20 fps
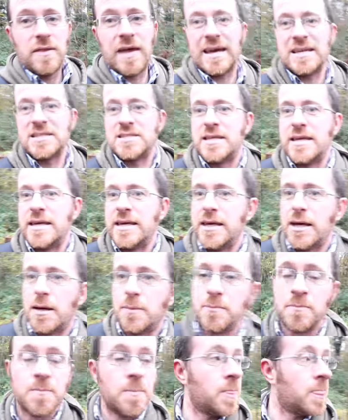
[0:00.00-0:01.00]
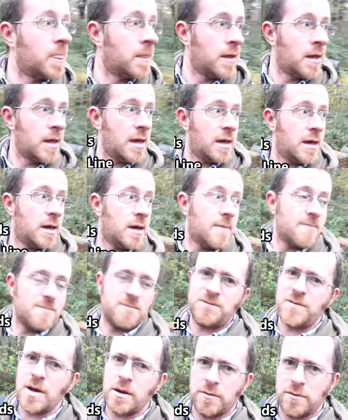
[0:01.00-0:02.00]
that is the um,
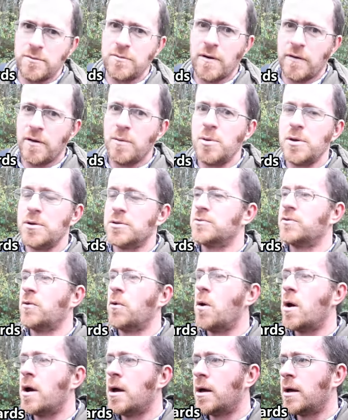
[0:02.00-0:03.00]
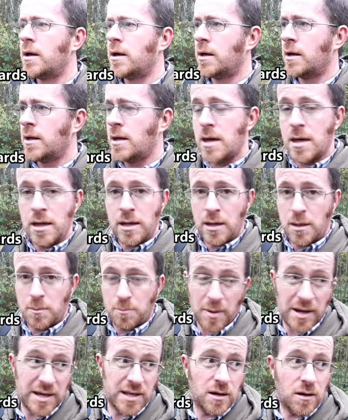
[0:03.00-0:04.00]
very, very beautiful
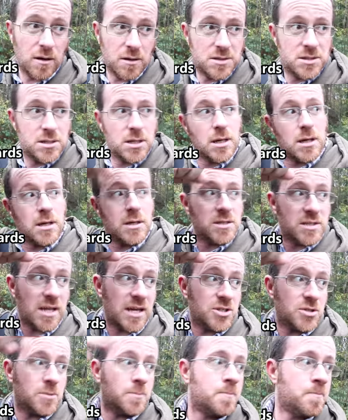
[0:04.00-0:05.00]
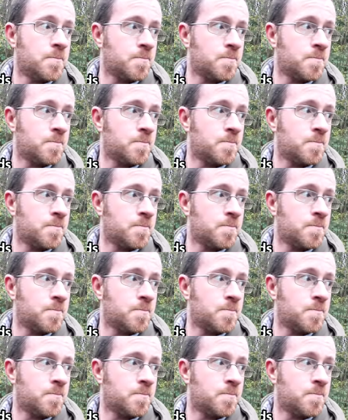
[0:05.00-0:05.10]
Baynard's station.